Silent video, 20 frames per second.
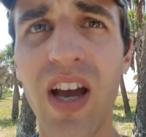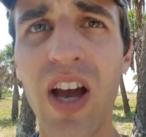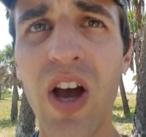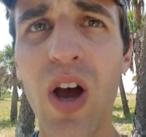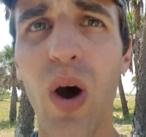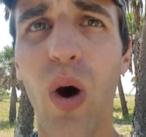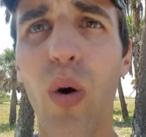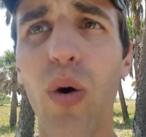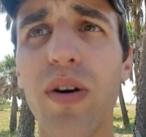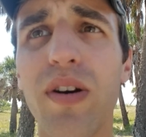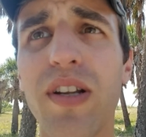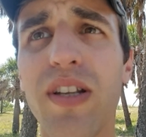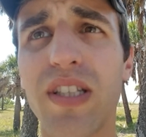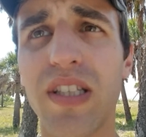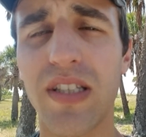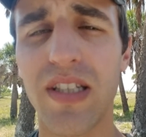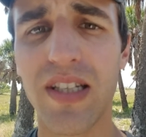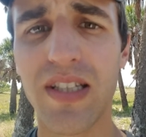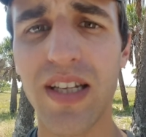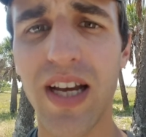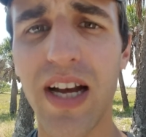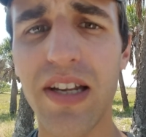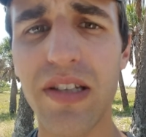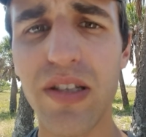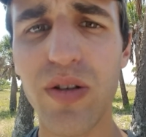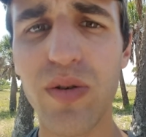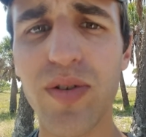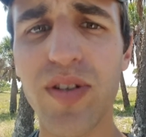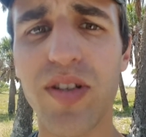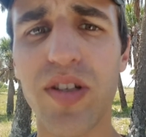or decide to
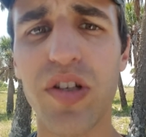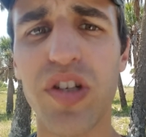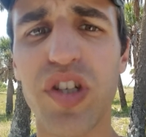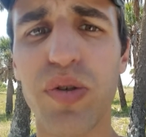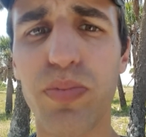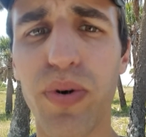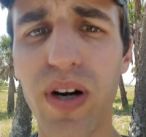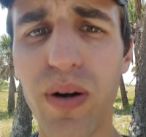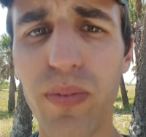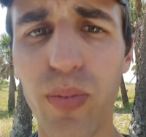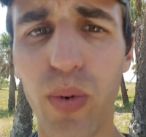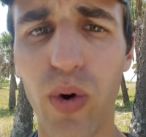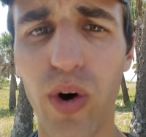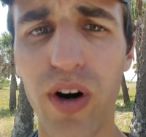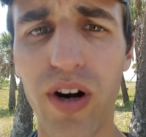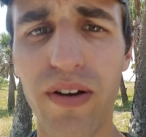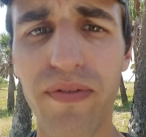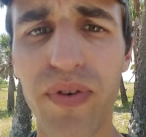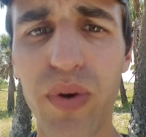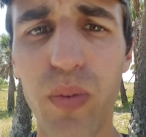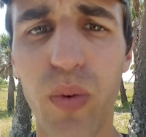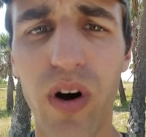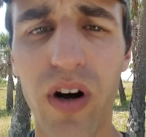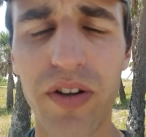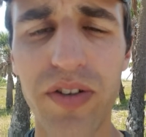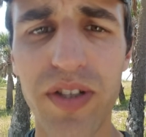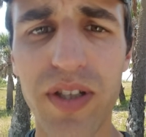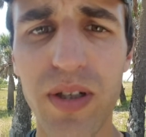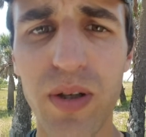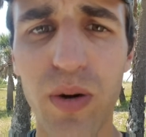use as a springboard if you
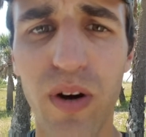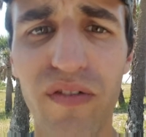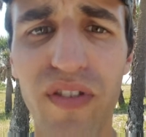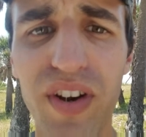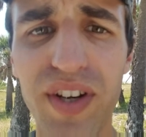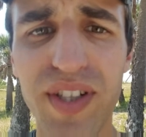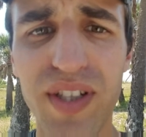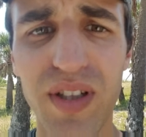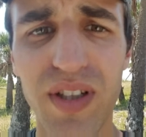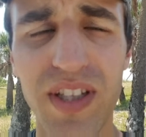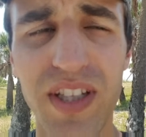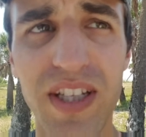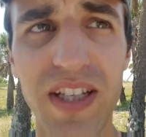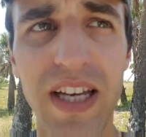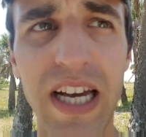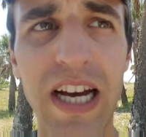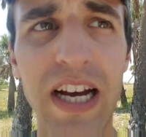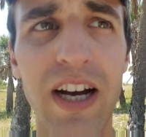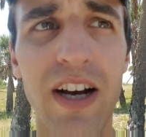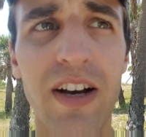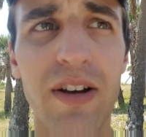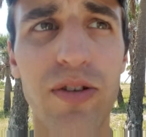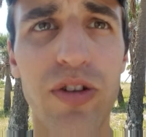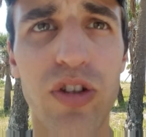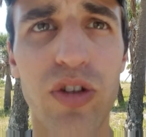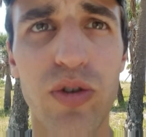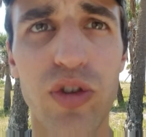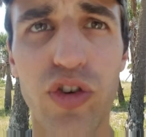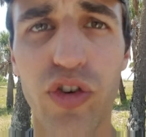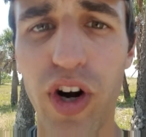want to eventually
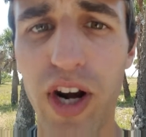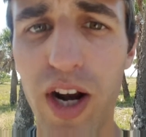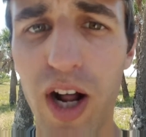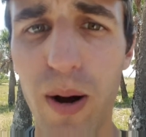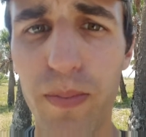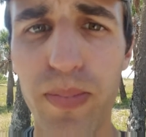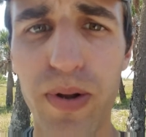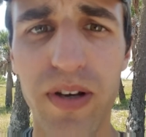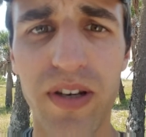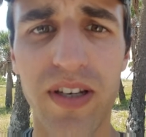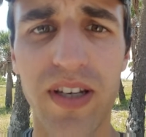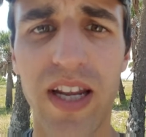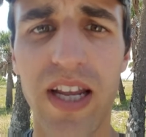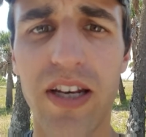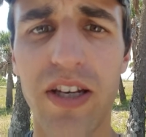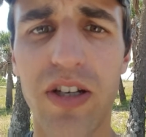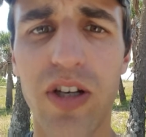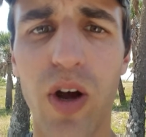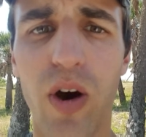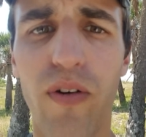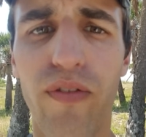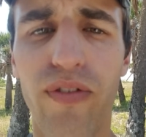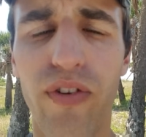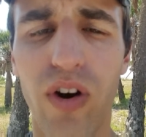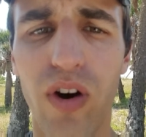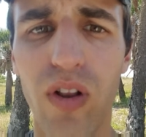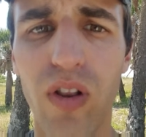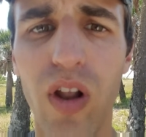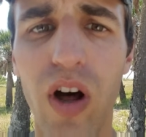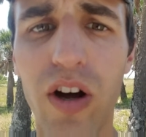train up and, and go for
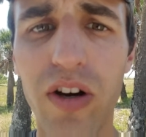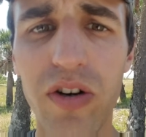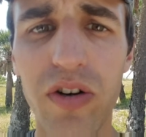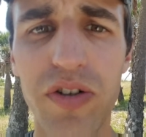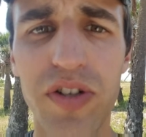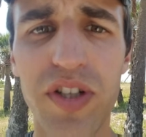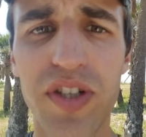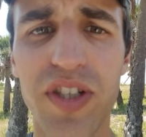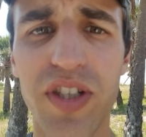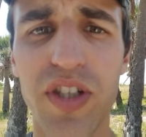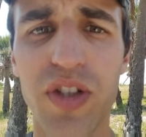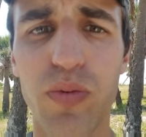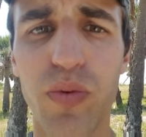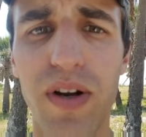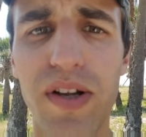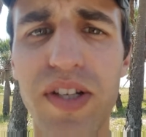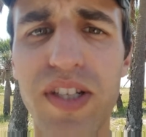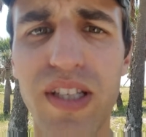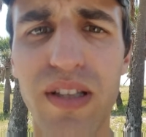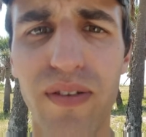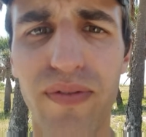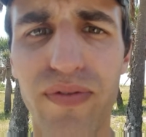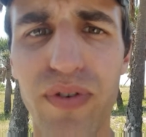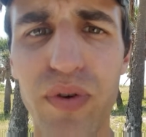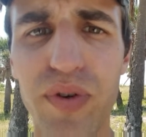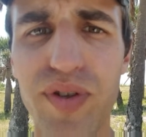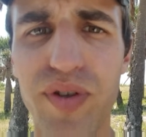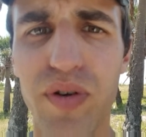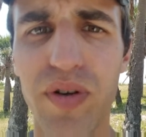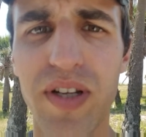a longer distance race in the
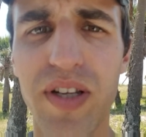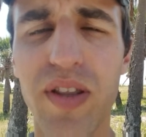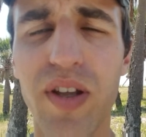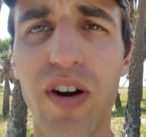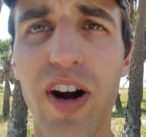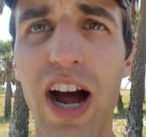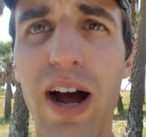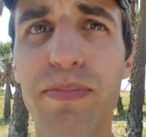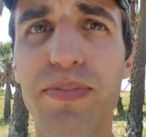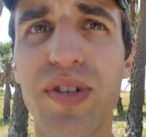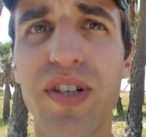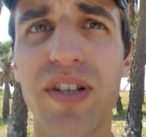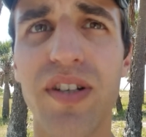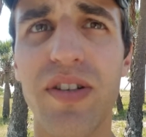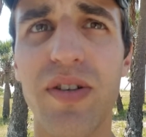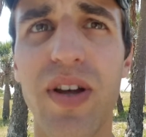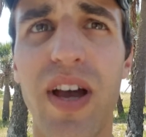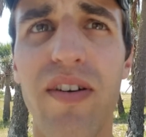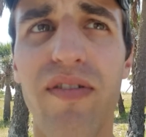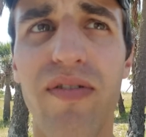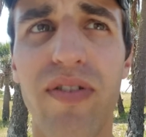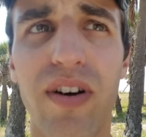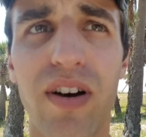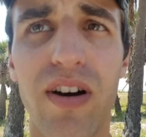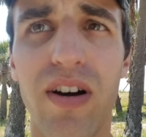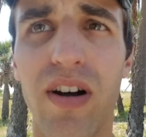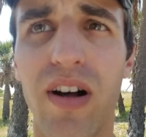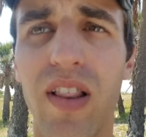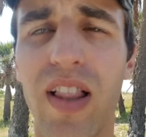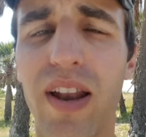future. Either option, you have uh,
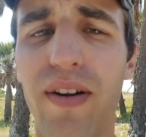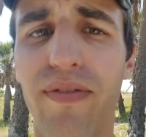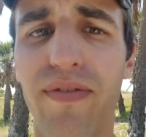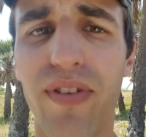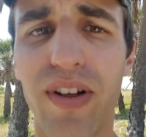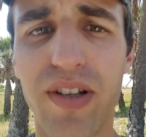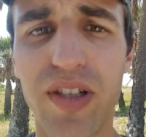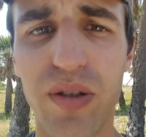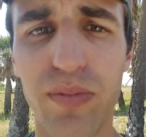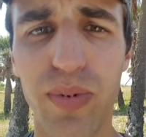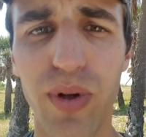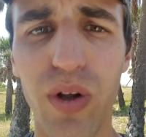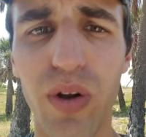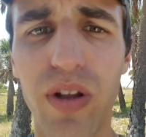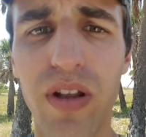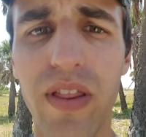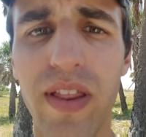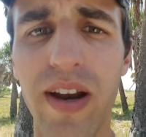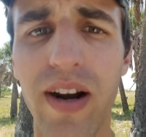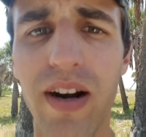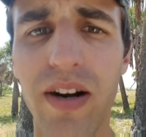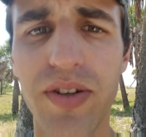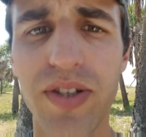a lot of flexibility there.